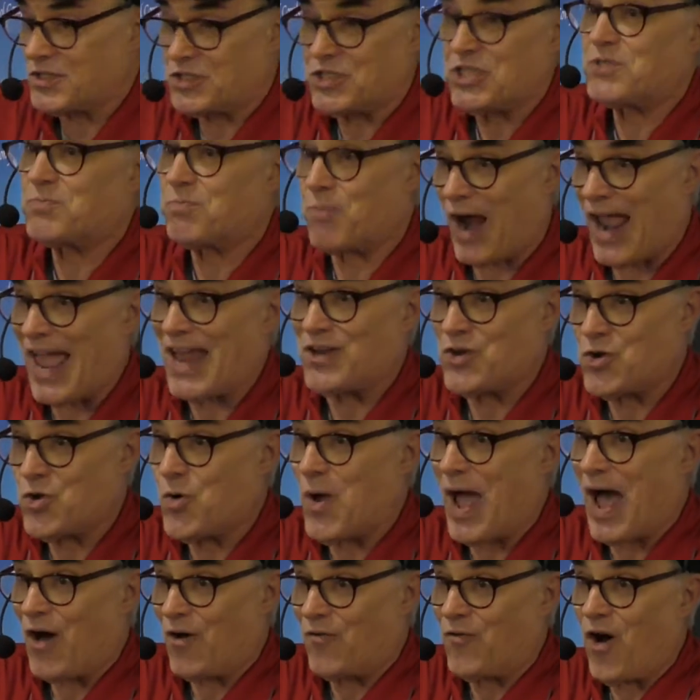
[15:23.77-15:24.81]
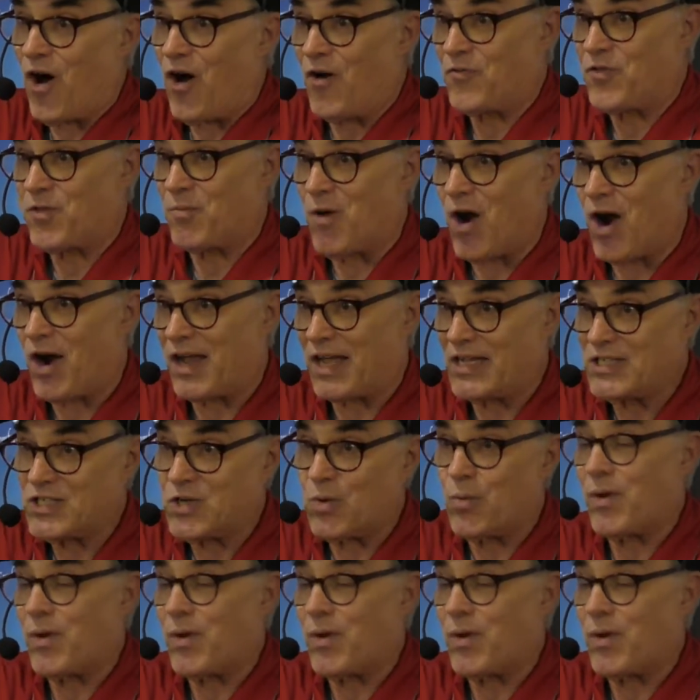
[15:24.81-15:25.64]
It's just brand new off the market,